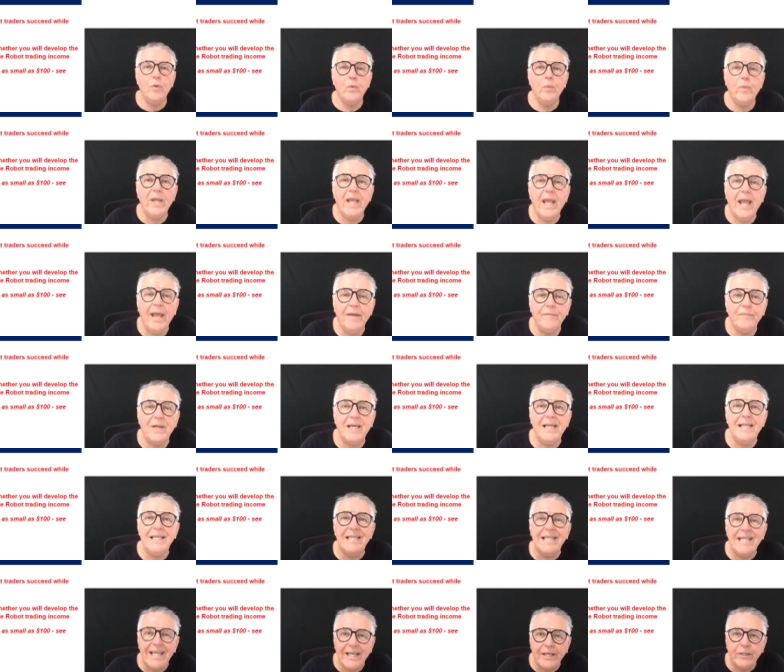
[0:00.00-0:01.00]
we have a
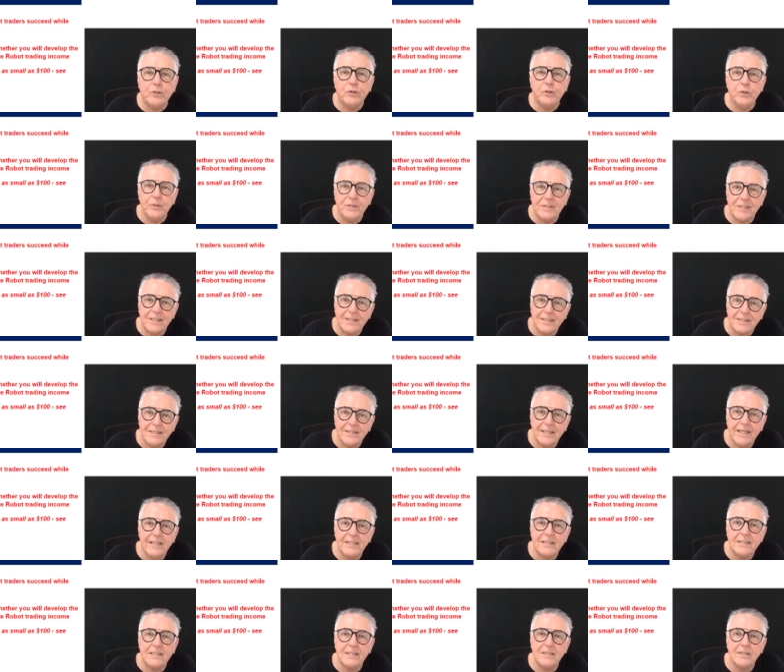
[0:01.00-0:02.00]
link to
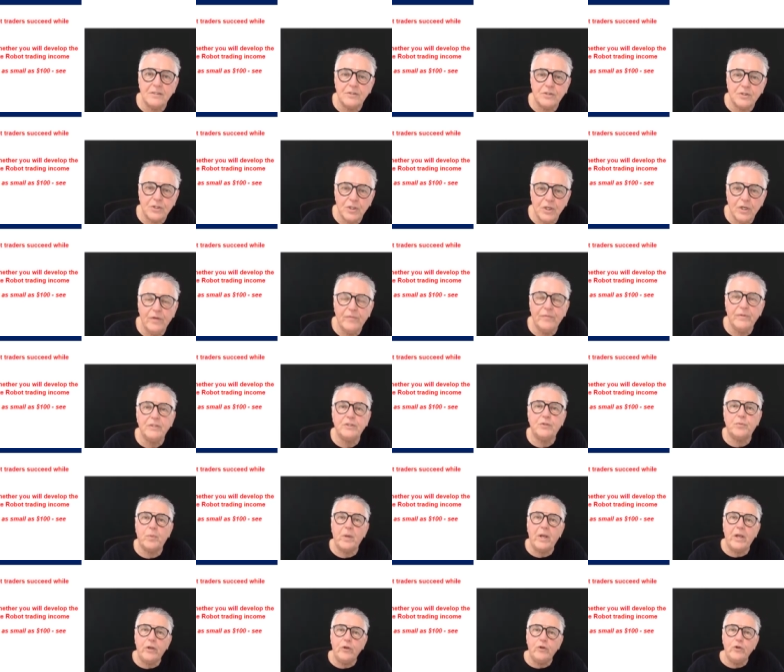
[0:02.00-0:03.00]
success service
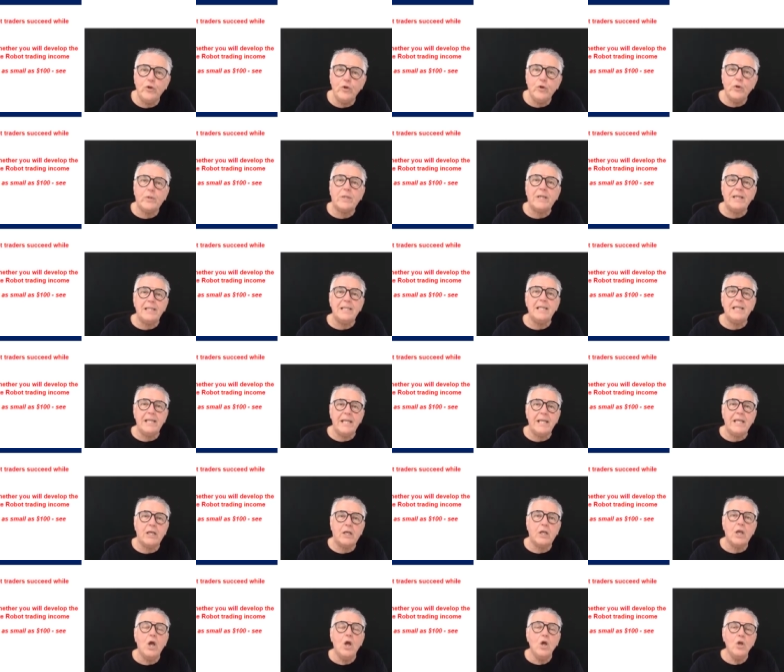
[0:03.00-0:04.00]
where you can
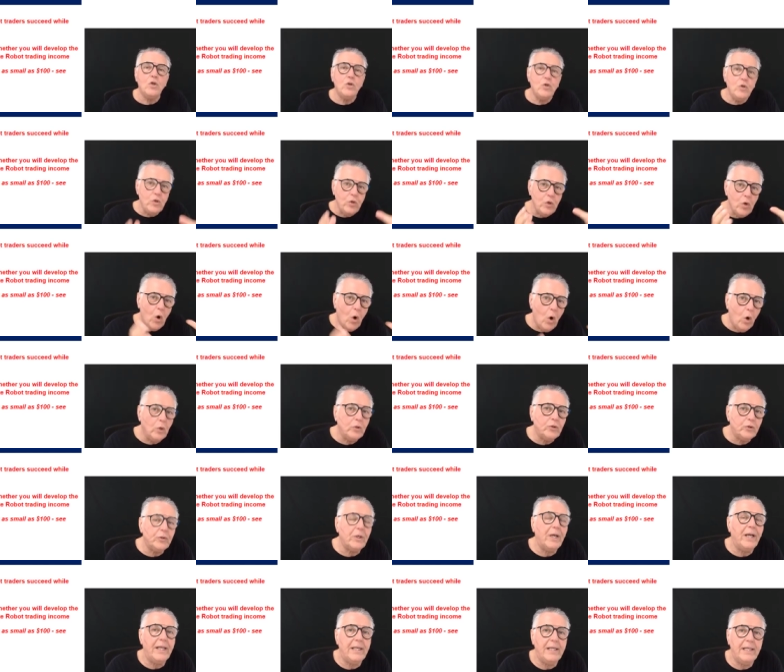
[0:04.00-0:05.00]
link your
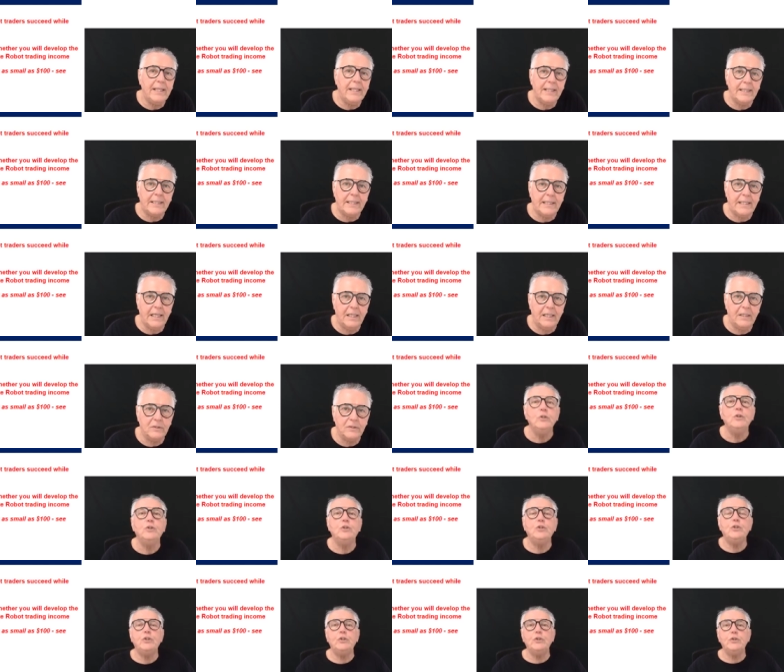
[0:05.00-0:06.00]
trading account
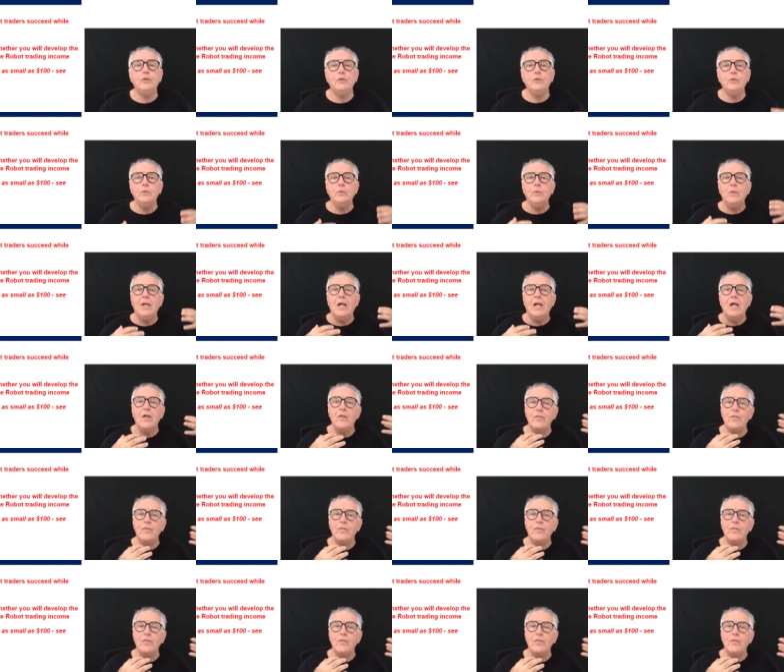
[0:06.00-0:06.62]
to